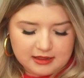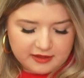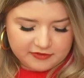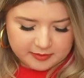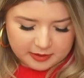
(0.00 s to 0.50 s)
I
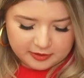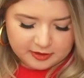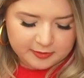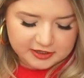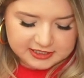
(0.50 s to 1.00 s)
love them. I wear
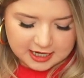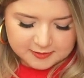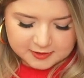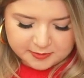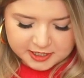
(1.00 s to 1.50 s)
them all the
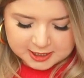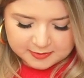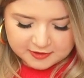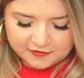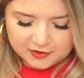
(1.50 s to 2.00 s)
time, so I picked
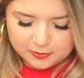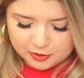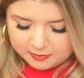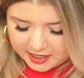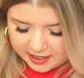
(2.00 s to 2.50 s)
up a few
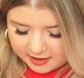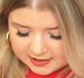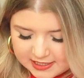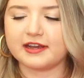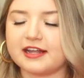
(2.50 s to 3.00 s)
more
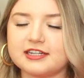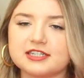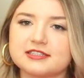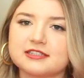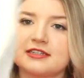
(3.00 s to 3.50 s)
pairs and I
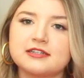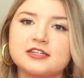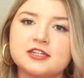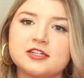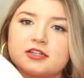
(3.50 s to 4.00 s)
just
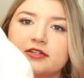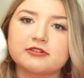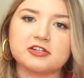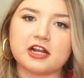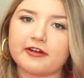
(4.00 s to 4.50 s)

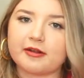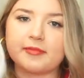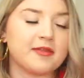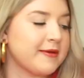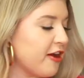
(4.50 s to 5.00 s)
could not
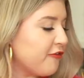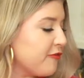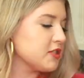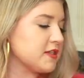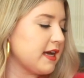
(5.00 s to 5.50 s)
recommend them
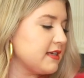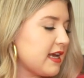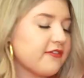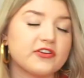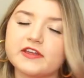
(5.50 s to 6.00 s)
enough. So that
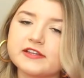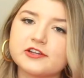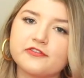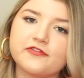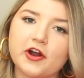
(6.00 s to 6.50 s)
is everything
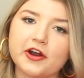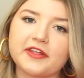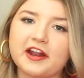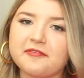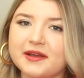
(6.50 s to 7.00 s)
so far
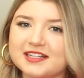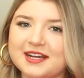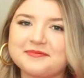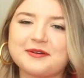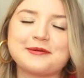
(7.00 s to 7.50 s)
that I've
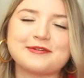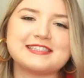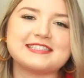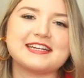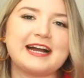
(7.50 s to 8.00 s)
picked up from
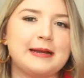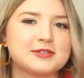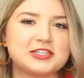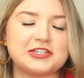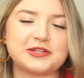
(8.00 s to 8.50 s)
Aritzia. I'm
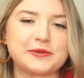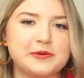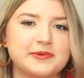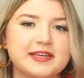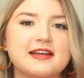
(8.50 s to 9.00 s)
sure there
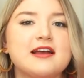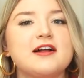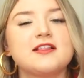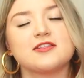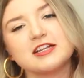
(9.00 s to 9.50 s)
will be
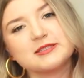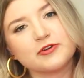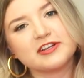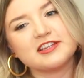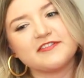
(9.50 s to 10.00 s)
lots
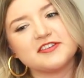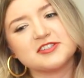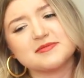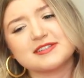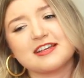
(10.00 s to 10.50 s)
more in the
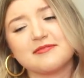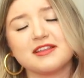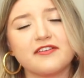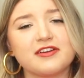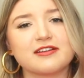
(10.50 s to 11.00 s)
future because
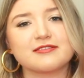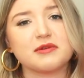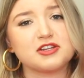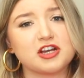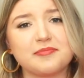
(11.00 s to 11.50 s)
I'm loving
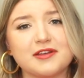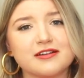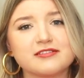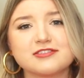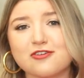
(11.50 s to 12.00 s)
my job
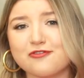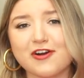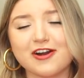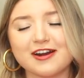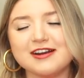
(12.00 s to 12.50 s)
there so
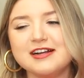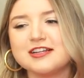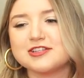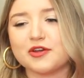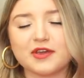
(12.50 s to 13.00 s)
far.
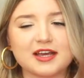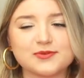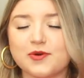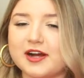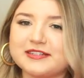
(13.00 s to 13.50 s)
So if you
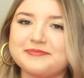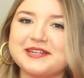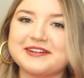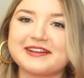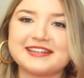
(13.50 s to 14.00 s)
guys want
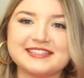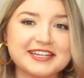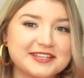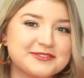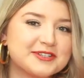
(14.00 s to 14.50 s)
me to
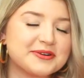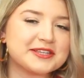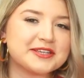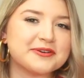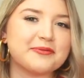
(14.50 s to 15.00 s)
continue
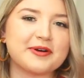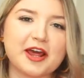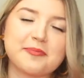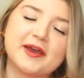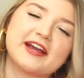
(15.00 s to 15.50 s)
showing you
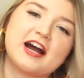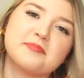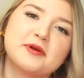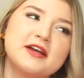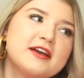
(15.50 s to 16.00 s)
what I pick
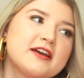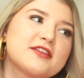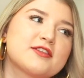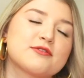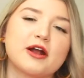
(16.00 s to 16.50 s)
up
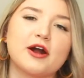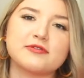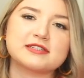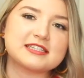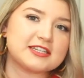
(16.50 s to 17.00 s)

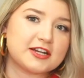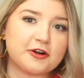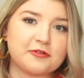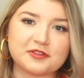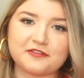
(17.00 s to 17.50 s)
throughout, you
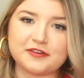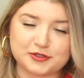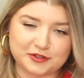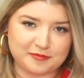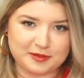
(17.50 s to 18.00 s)
know, the
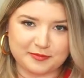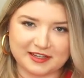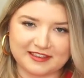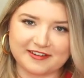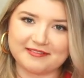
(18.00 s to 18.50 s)
future of me
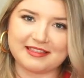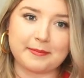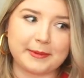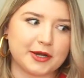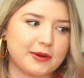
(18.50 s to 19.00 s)
working there,
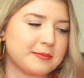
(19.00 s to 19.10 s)
let me know.